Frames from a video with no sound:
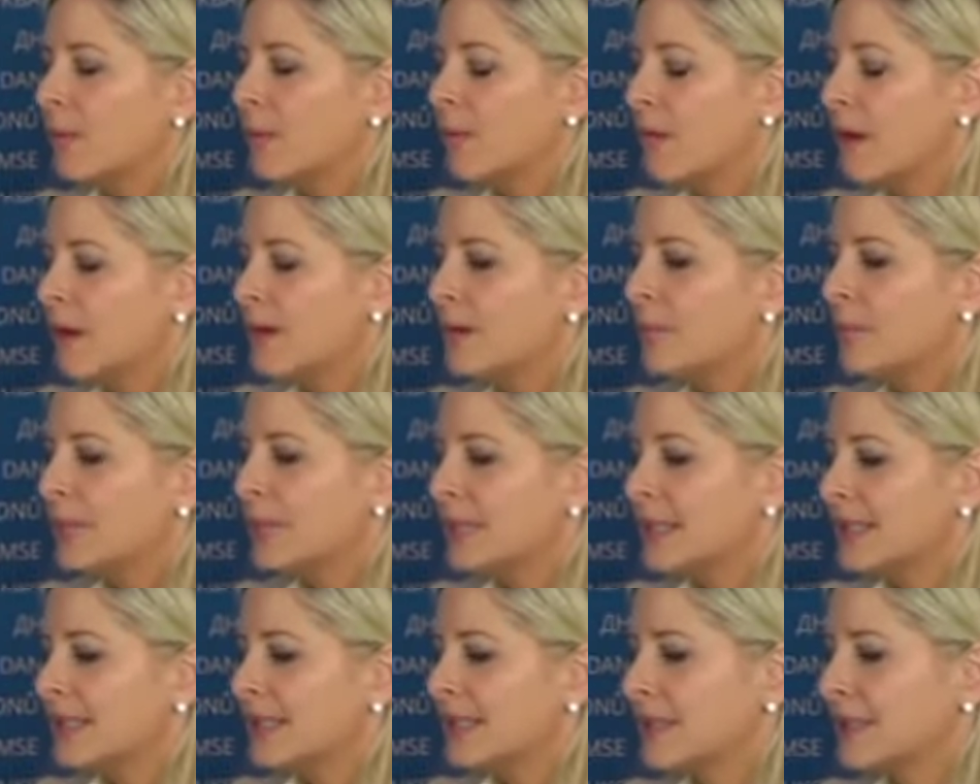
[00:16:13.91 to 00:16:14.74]
one
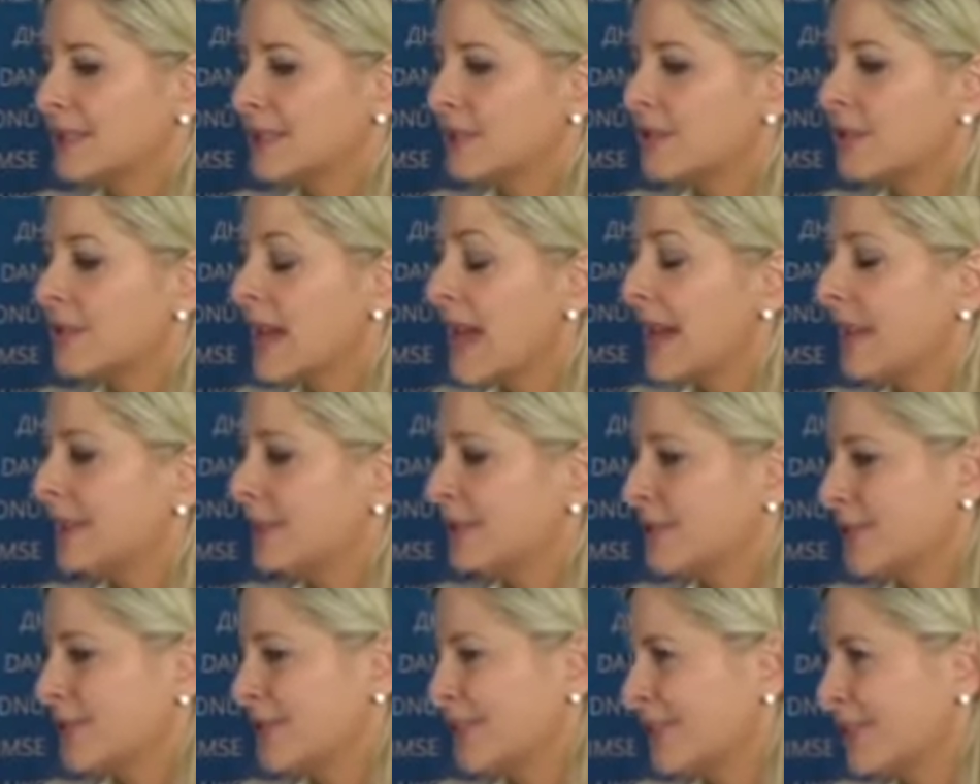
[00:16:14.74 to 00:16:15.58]
particular
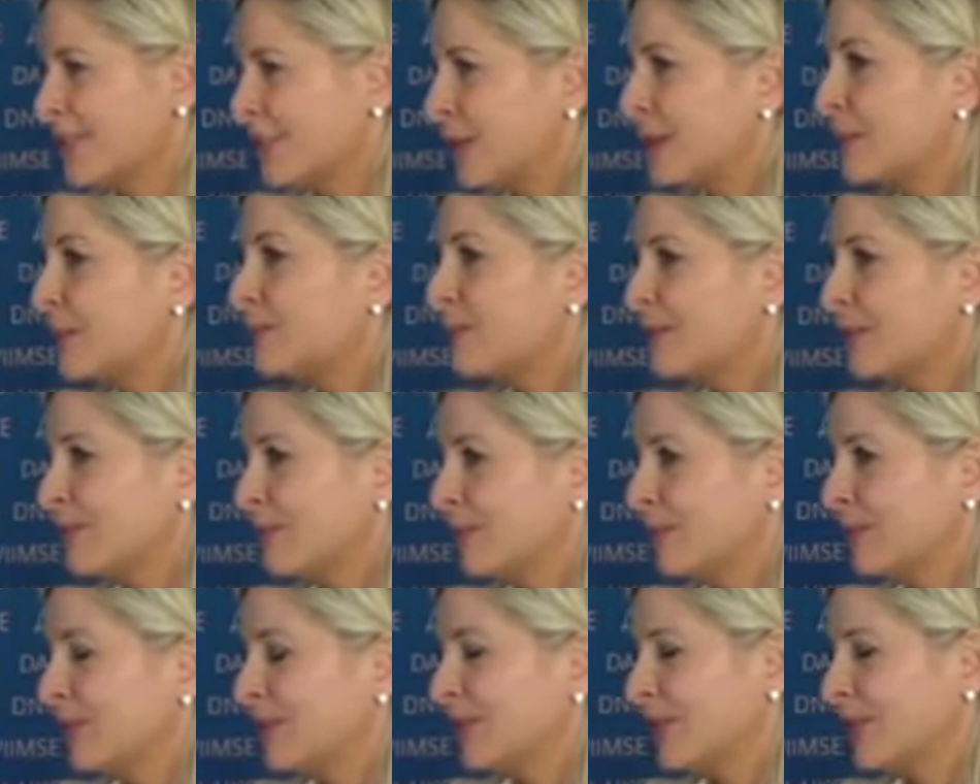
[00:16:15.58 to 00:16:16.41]
challenge is in terms
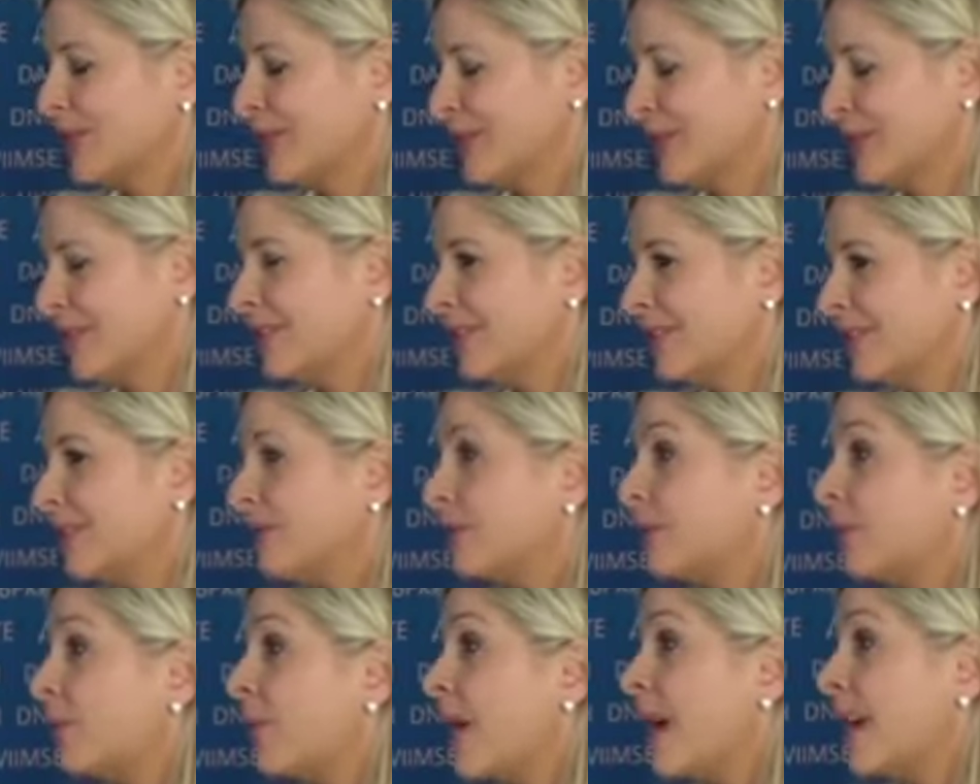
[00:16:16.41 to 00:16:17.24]
of
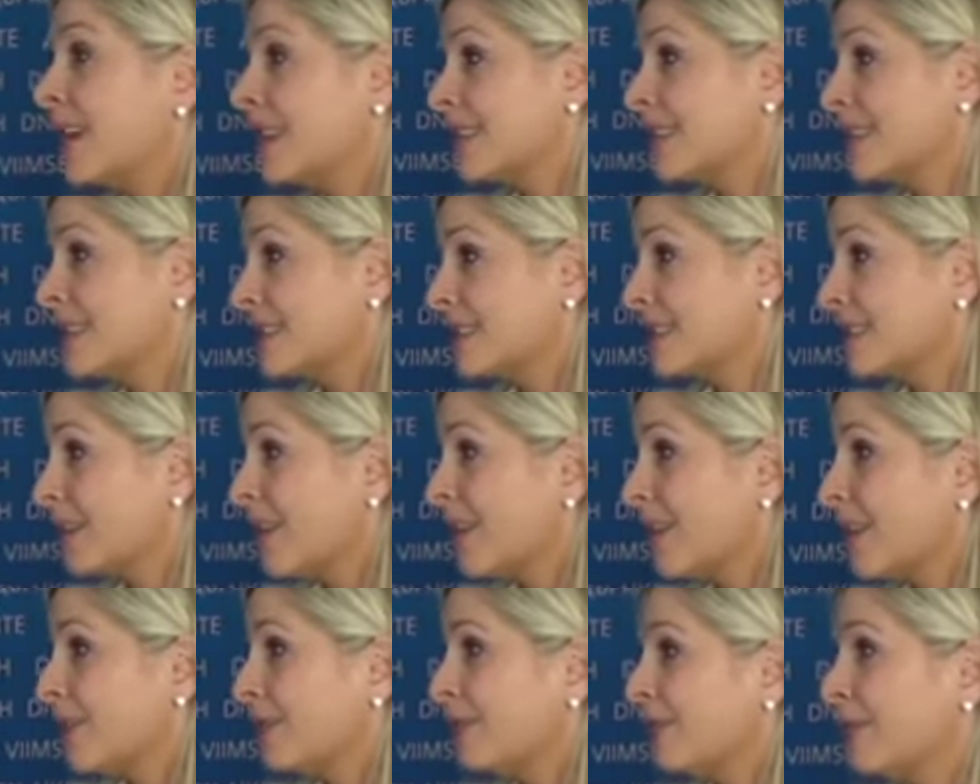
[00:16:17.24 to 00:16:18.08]
the rights
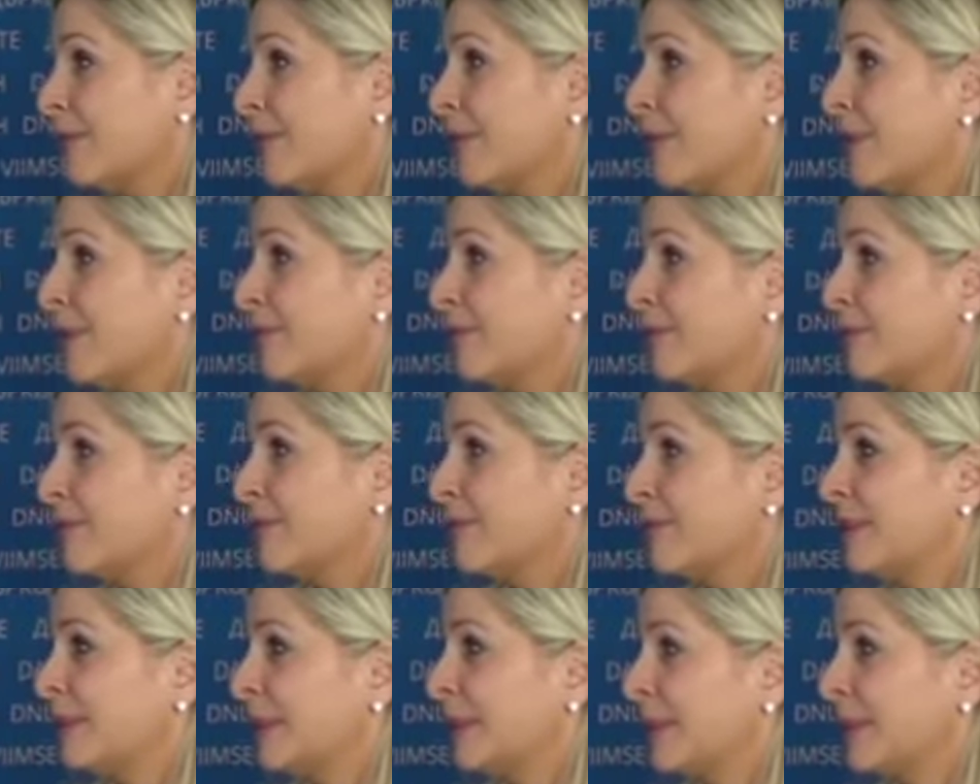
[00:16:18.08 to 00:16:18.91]
of
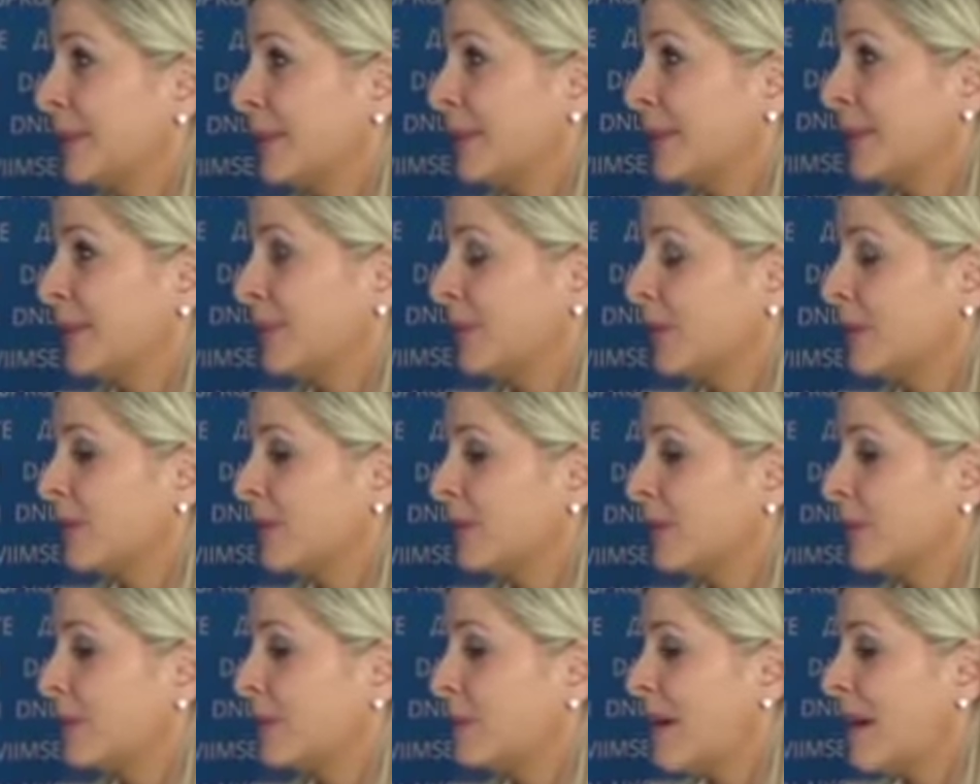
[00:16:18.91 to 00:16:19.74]

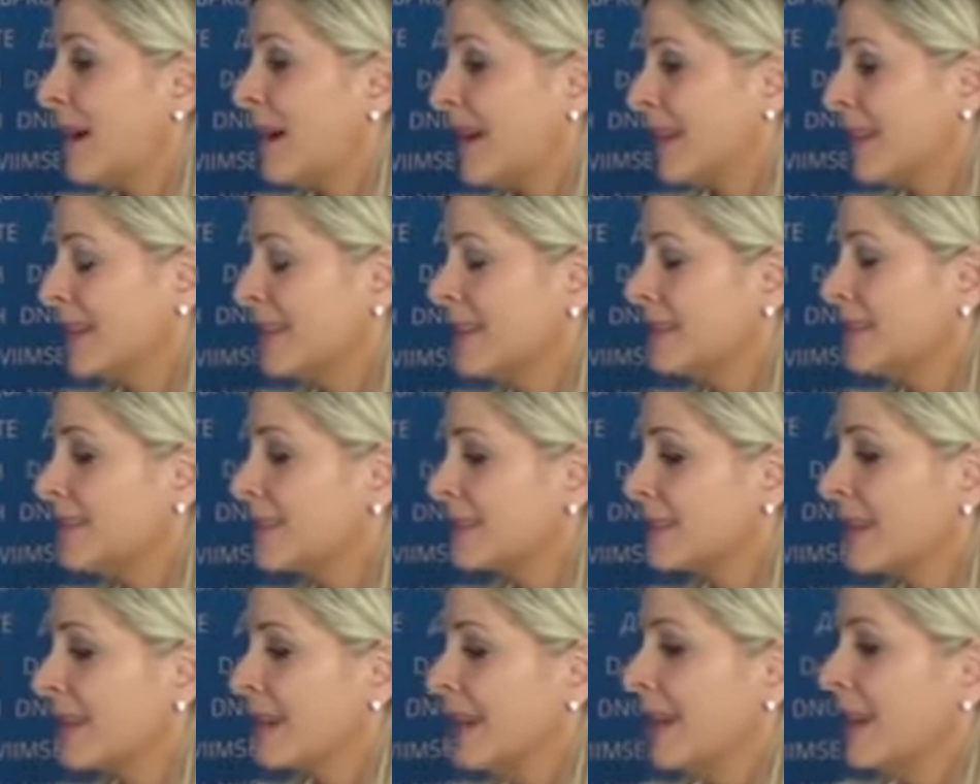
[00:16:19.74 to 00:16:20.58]
the
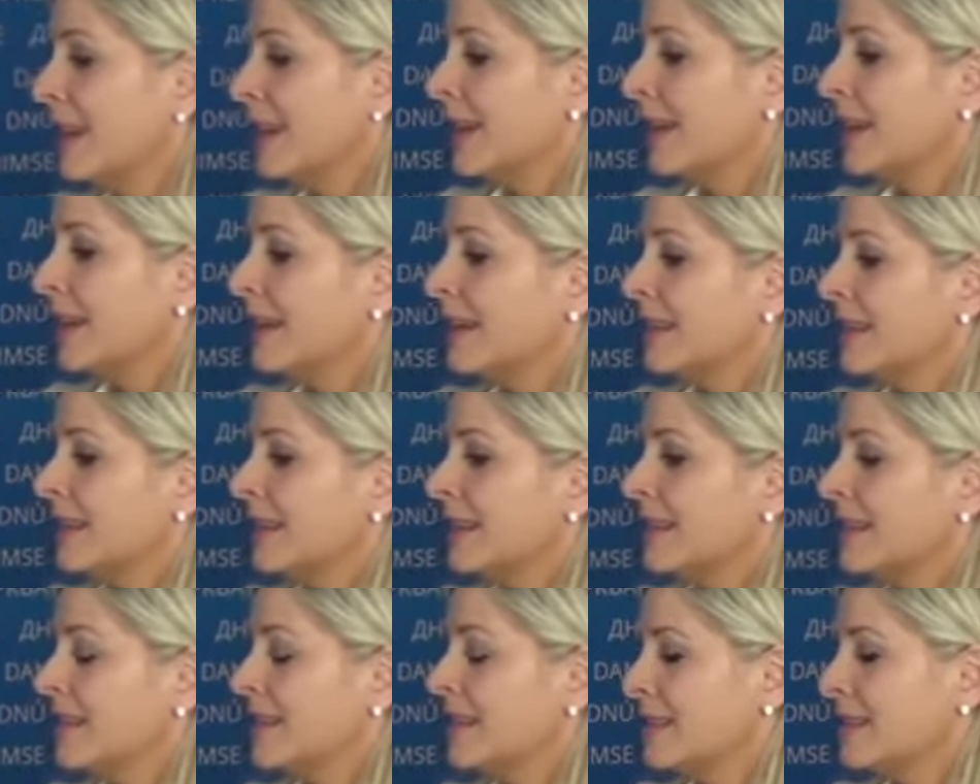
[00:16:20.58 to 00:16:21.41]
Baha'is
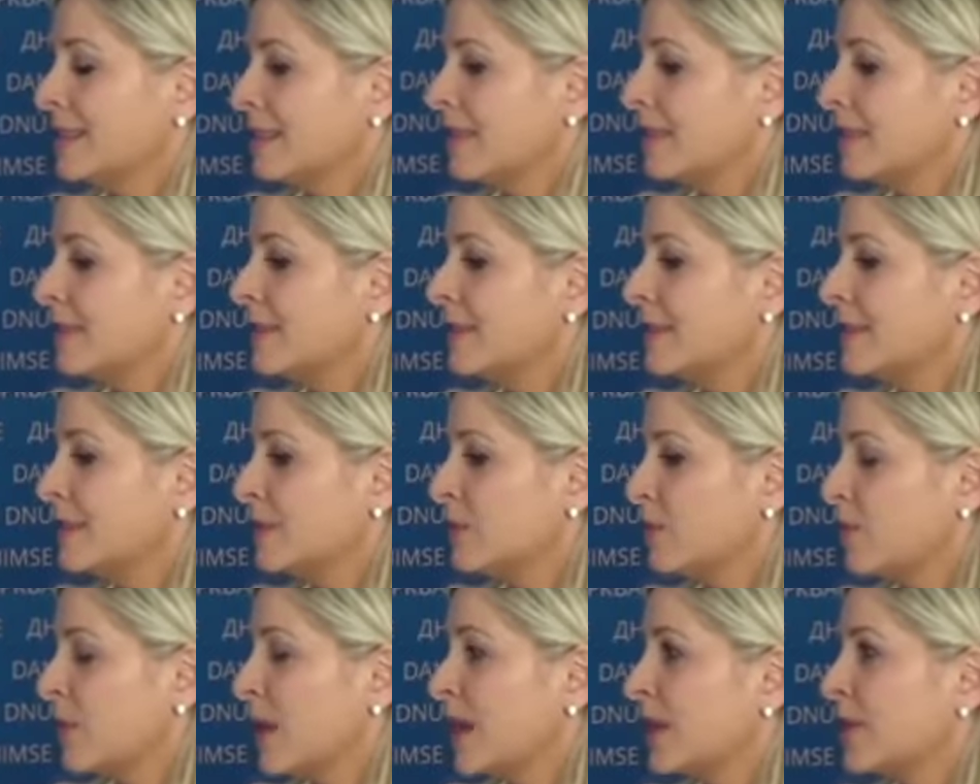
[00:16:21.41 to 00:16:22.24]
is the
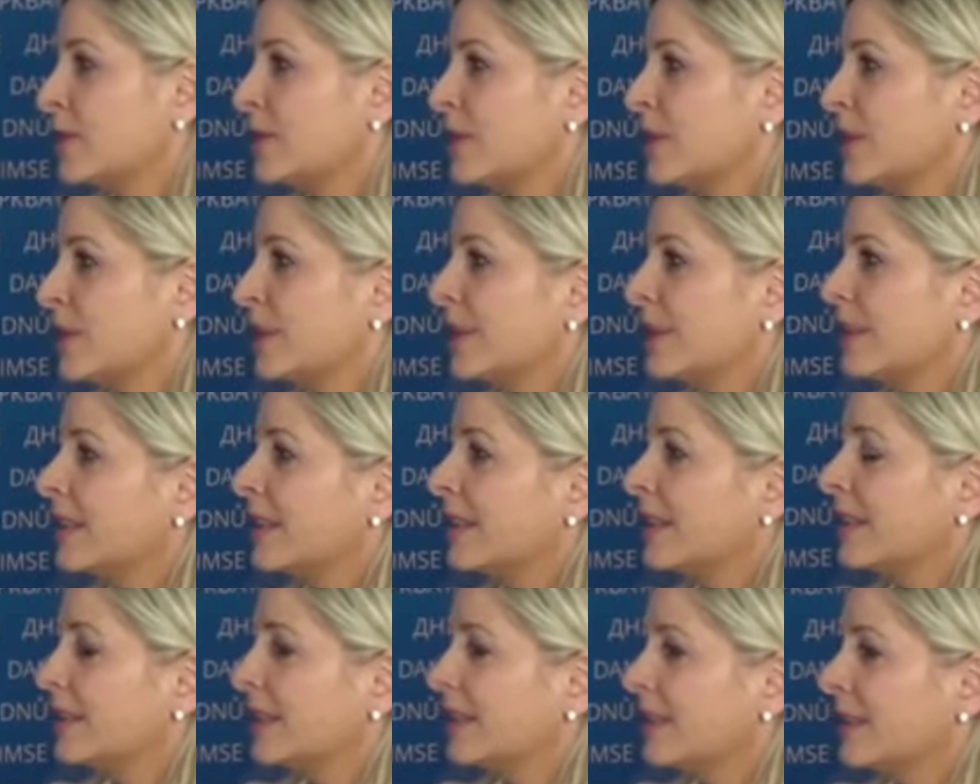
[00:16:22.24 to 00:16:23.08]

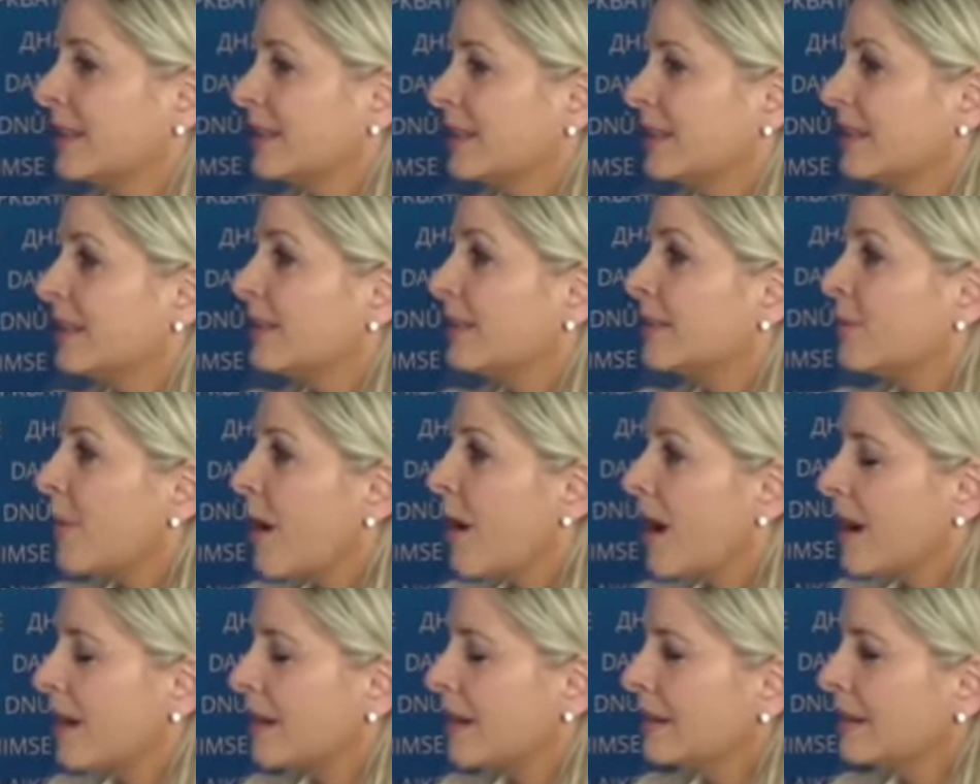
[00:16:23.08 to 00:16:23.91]
situation in
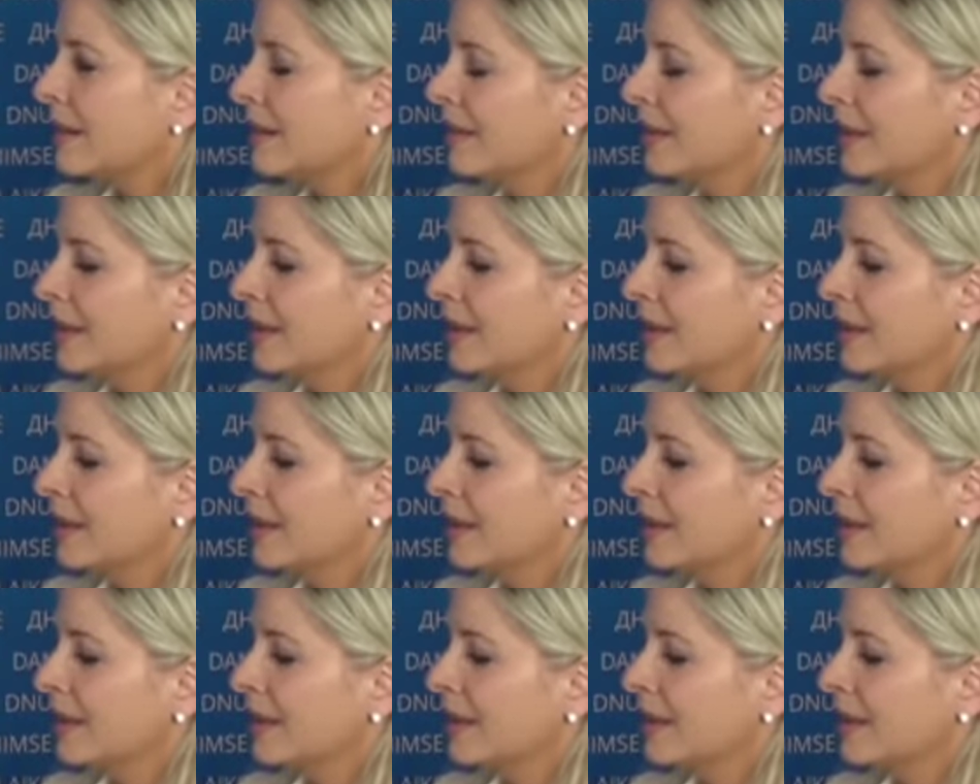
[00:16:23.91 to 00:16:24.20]
Iran,